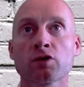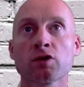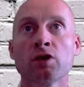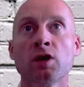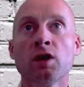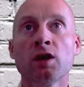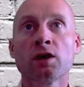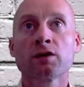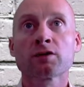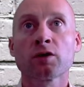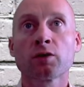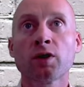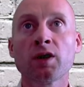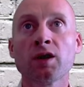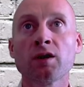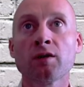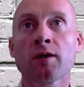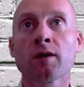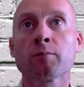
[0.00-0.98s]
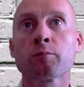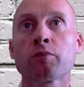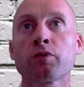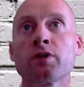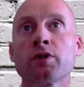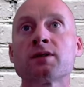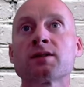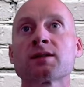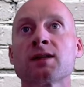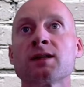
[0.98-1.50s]
So here I'm
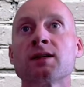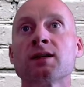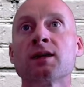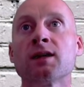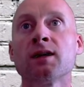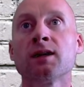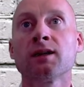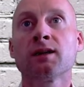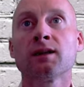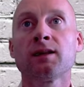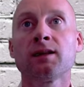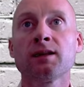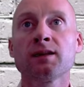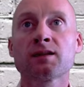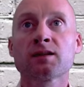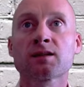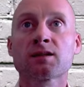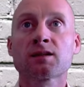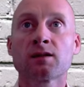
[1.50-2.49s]
printing list